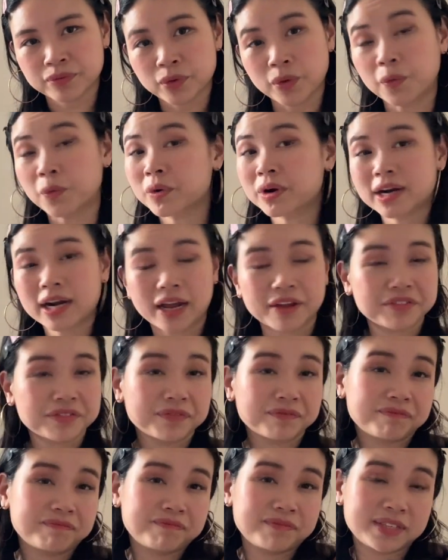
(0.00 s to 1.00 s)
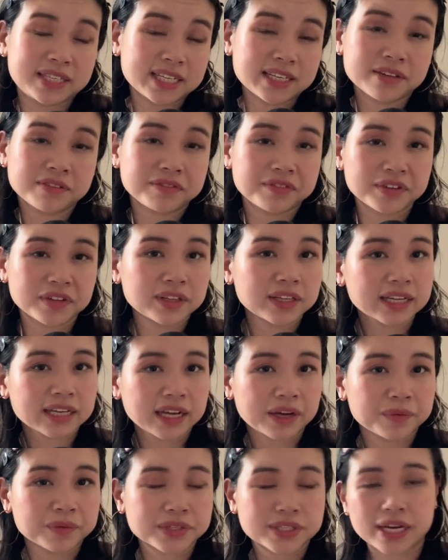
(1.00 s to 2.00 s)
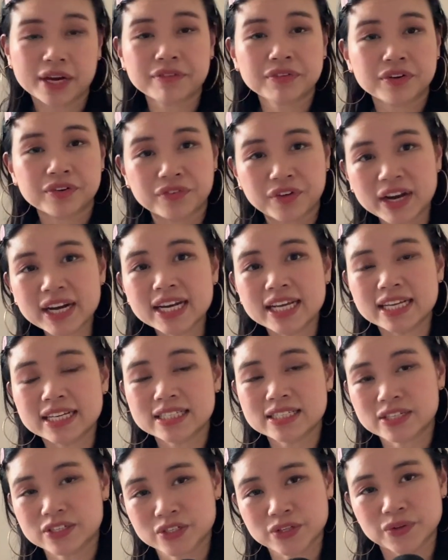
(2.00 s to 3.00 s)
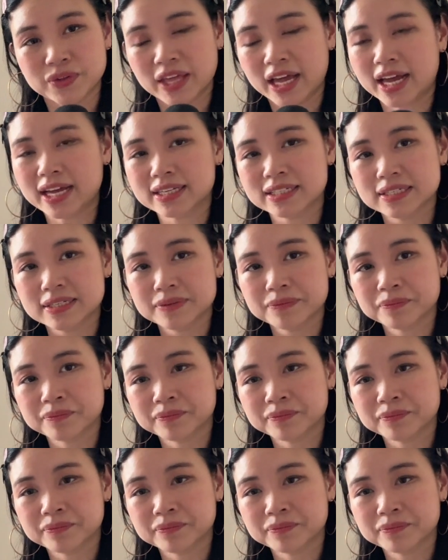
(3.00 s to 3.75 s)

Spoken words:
or I didn't feel like I was ever ready to do that.